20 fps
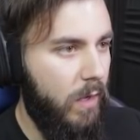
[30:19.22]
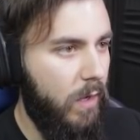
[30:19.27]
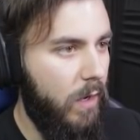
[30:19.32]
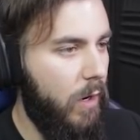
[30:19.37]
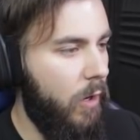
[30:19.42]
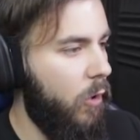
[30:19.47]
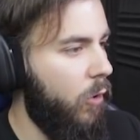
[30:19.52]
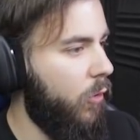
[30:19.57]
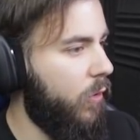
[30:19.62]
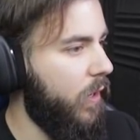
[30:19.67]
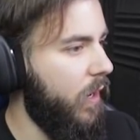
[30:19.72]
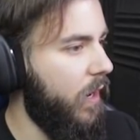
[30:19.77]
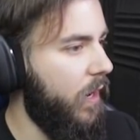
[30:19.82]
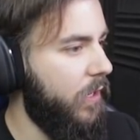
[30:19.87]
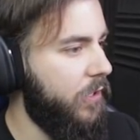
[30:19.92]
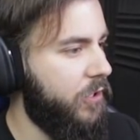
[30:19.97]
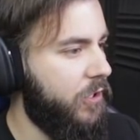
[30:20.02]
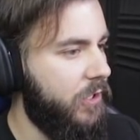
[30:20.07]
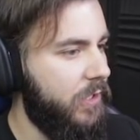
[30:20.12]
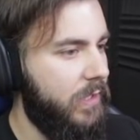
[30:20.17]
oh,
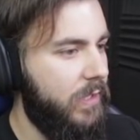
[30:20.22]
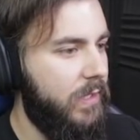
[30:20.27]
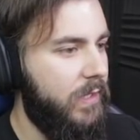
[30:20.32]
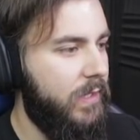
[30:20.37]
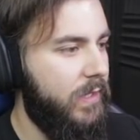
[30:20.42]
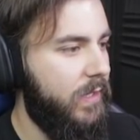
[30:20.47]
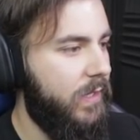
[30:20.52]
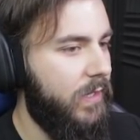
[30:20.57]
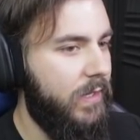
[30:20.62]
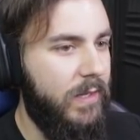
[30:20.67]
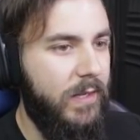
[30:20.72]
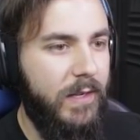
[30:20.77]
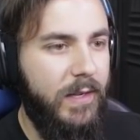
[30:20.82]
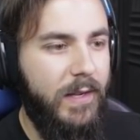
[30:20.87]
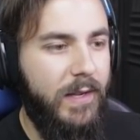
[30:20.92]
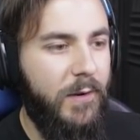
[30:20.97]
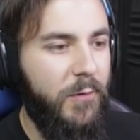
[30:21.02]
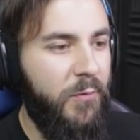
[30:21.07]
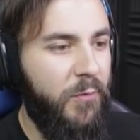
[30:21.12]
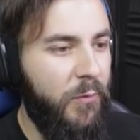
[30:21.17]
gosh.
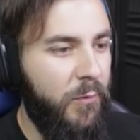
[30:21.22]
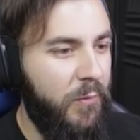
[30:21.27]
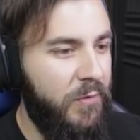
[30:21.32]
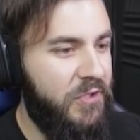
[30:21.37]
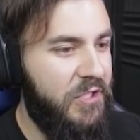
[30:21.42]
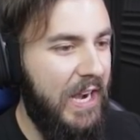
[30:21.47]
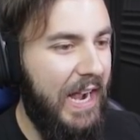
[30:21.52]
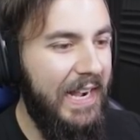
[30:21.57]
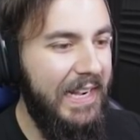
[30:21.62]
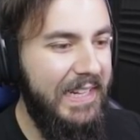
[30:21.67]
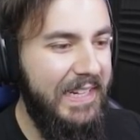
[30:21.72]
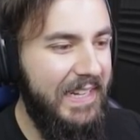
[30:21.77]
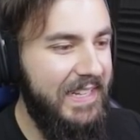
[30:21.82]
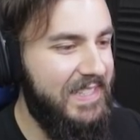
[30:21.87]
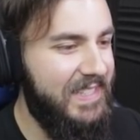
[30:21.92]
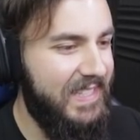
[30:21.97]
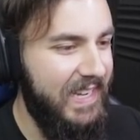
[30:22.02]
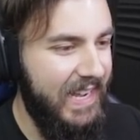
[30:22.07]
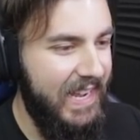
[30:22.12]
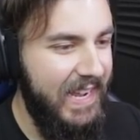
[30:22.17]
Charlie
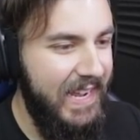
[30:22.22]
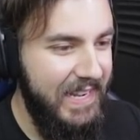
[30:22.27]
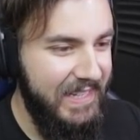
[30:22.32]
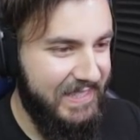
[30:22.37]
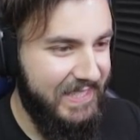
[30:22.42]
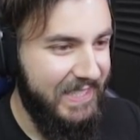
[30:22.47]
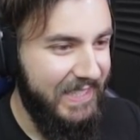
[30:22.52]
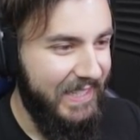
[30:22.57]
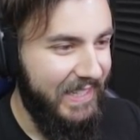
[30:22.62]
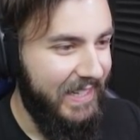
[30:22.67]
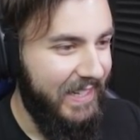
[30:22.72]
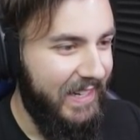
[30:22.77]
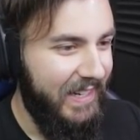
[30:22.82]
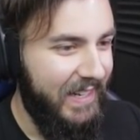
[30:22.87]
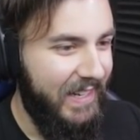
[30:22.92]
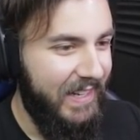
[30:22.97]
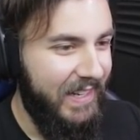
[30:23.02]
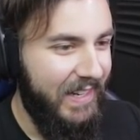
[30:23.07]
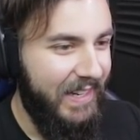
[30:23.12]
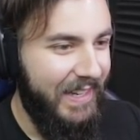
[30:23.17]
needs to eat.
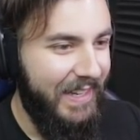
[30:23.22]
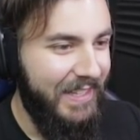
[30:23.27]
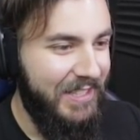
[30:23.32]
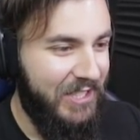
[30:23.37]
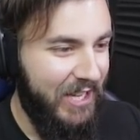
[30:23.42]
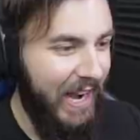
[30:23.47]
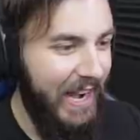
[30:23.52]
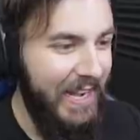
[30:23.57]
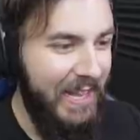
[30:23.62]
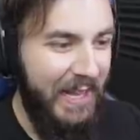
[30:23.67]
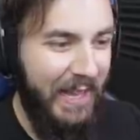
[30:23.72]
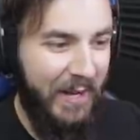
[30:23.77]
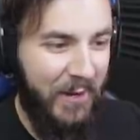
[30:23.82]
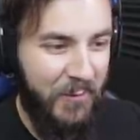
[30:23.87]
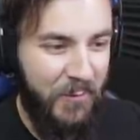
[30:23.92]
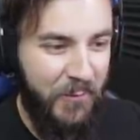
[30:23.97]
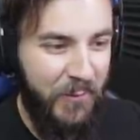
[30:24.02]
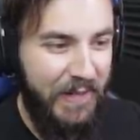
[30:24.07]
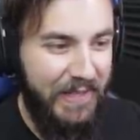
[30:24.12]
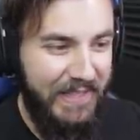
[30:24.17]
Charlie, like,
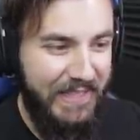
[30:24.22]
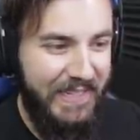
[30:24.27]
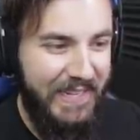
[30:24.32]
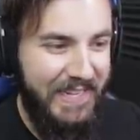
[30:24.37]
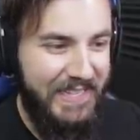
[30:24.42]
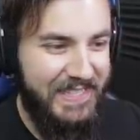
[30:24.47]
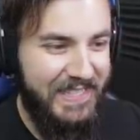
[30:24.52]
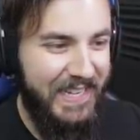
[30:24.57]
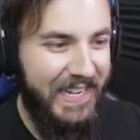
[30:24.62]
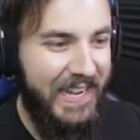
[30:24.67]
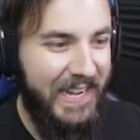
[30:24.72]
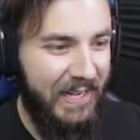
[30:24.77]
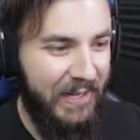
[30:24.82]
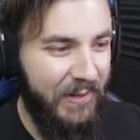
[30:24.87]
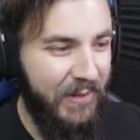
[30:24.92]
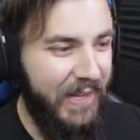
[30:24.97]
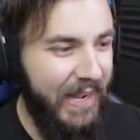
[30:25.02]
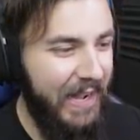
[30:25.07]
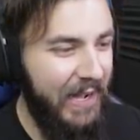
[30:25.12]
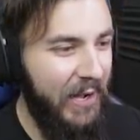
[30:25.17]
really needs to eat.
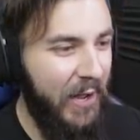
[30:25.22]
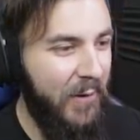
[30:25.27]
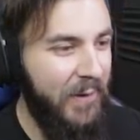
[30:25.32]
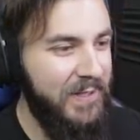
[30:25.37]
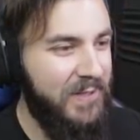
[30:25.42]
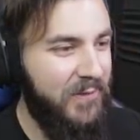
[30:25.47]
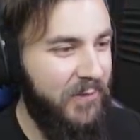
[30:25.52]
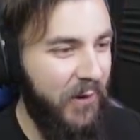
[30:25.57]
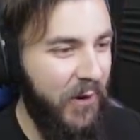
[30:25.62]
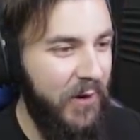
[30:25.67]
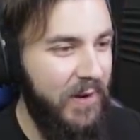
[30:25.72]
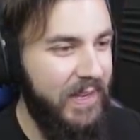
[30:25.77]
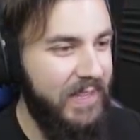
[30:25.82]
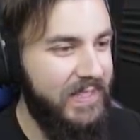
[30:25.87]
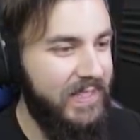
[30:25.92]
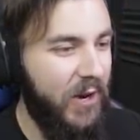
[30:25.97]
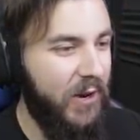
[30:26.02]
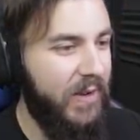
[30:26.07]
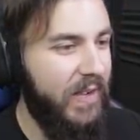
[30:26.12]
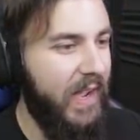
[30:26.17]
Look how low its food
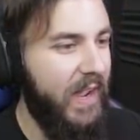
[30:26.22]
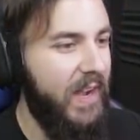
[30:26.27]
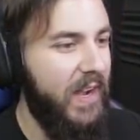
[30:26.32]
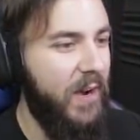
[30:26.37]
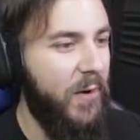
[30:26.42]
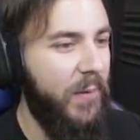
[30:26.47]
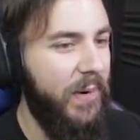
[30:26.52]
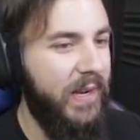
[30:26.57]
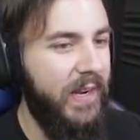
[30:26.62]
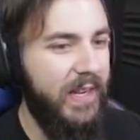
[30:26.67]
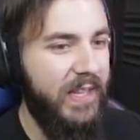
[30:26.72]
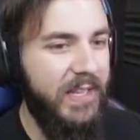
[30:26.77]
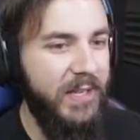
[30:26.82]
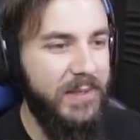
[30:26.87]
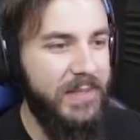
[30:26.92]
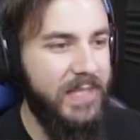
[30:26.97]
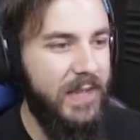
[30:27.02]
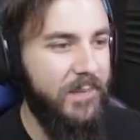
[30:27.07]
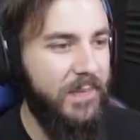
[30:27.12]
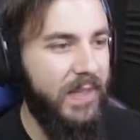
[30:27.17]
is. Okay, we gotta
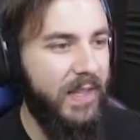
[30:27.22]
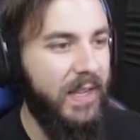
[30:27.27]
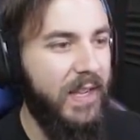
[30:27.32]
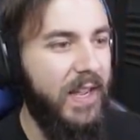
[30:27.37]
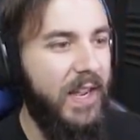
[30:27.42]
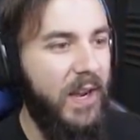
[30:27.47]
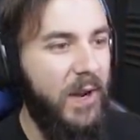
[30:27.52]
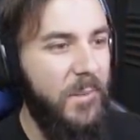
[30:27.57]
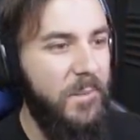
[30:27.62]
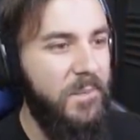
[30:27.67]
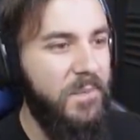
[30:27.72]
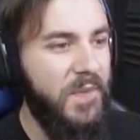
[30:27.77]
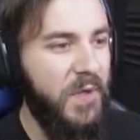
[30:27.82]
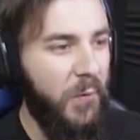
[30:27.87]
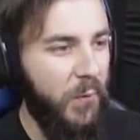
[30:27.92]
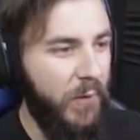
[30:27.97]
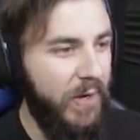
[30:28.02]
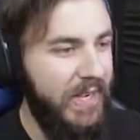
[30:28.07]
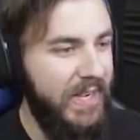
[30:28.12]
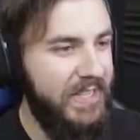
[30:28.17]
kill something.
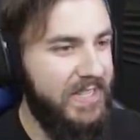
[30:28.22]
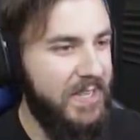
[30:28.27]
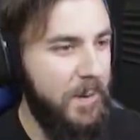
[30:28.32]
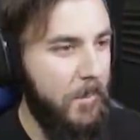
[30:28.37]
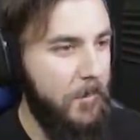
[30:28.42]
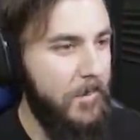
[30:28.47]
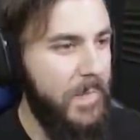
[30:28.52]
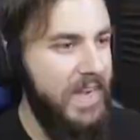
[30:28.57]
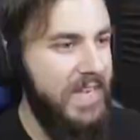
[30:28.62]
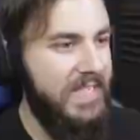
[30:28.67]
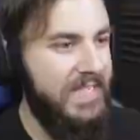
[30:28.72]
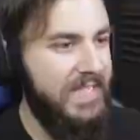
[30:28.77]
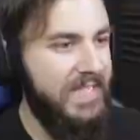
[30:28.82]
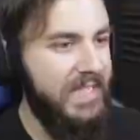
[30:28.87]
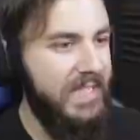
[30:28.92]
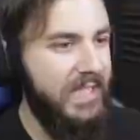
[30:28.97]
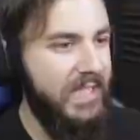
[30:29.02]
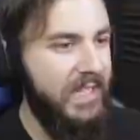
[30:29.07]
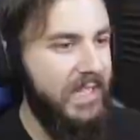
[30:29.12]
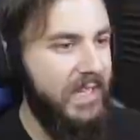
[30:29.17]
We need some
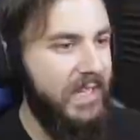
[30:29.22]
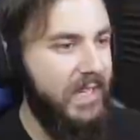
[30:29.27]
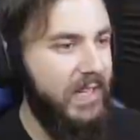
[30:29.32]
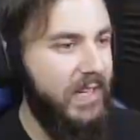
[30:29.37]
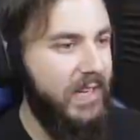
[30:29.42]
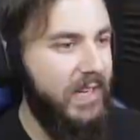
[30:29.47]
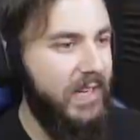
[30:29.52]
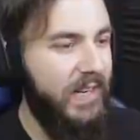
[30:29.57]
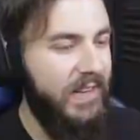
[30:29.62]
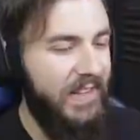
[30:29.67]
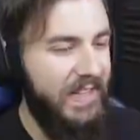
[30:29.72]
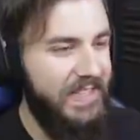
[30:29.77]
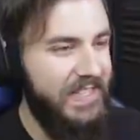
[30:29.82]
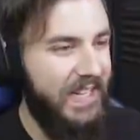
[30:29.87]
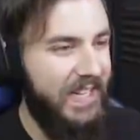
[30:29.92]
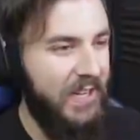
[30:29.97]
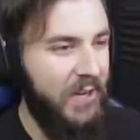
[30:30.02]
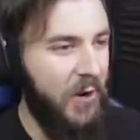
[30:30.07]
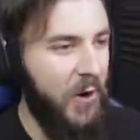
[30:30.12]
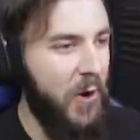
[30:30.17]
meat. There's,
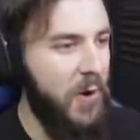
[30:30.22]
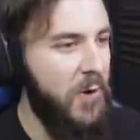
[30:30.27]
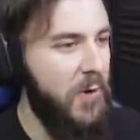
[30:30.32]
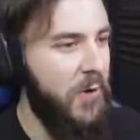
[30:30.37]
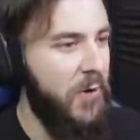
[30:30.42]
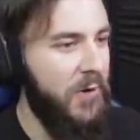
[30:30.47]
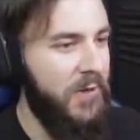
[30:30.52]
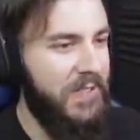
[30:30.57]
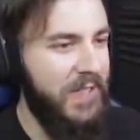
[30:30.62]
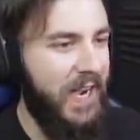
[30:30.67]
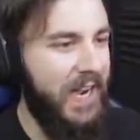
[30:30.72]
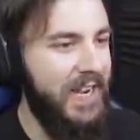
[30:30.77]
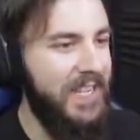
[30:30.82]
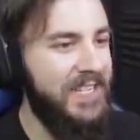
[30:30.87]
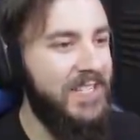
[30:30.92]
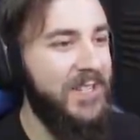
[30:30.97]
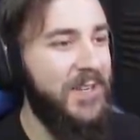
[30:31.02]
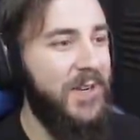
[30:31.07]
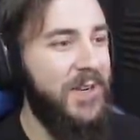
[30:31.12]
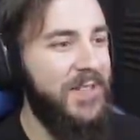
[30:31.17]
like, no
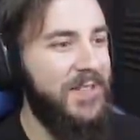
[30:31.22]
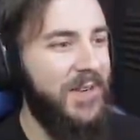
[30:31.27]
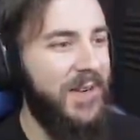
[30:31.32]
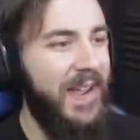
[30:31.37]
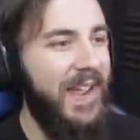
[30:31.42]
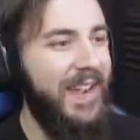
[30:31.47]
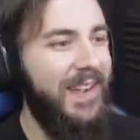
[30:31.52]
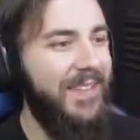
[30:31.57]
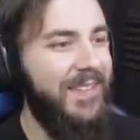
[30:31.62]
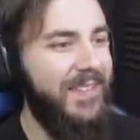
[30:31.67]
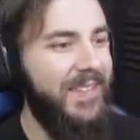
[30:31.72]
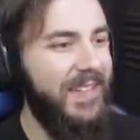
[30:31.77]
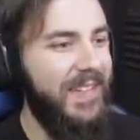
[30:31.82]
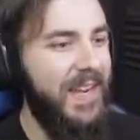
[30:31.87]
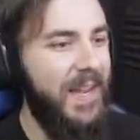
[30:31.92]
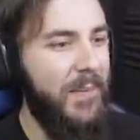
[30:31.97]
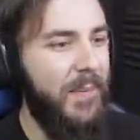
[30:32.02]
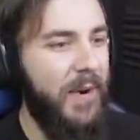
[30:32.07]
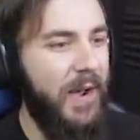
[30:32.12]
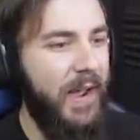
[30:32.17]
dinosaurs or anything
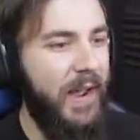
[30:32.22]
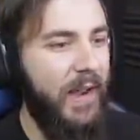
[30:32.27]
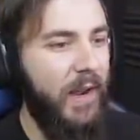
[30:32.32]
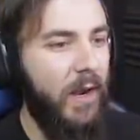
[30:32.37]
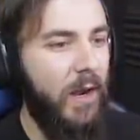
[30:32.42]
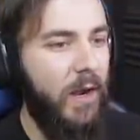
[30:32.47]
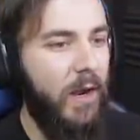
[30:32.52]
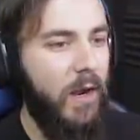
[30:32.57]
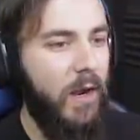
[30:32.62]
nearby.